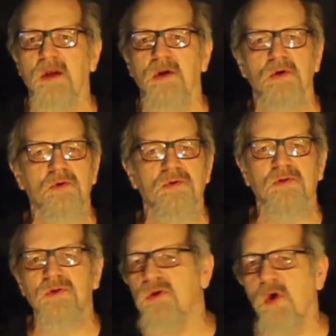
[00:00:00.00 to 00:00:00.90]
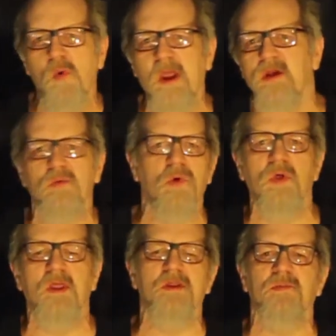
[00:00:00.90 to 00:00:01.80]
there's no way to
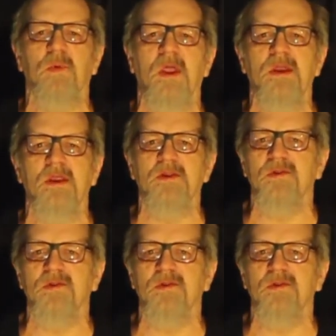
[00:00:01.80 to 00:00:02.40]
really explain this,